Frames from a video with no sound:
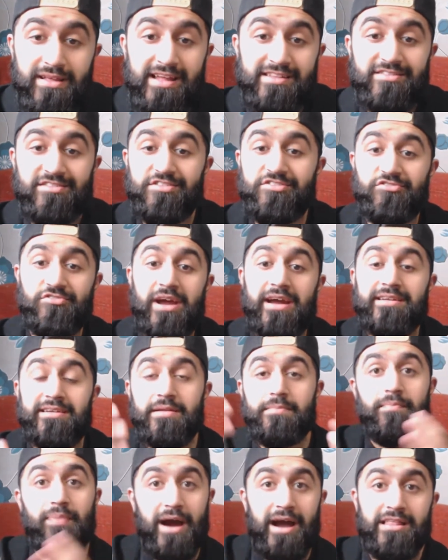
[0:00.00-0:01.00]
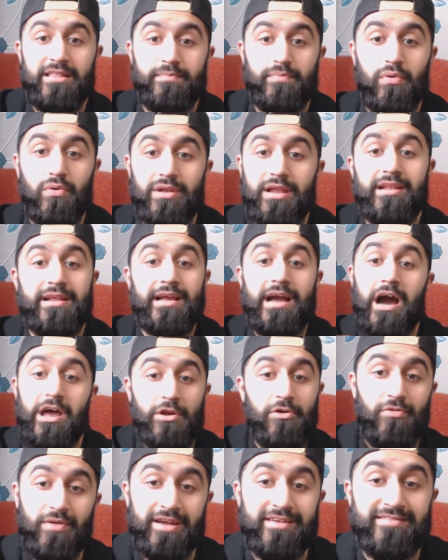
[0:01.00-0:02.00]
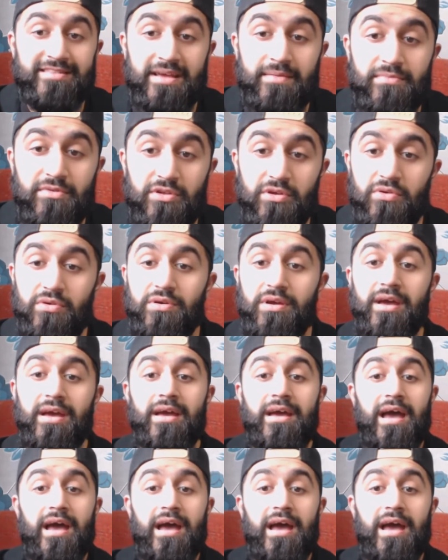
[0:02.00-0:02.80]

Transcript: gets distracted by the ball and Gato wrecks him too.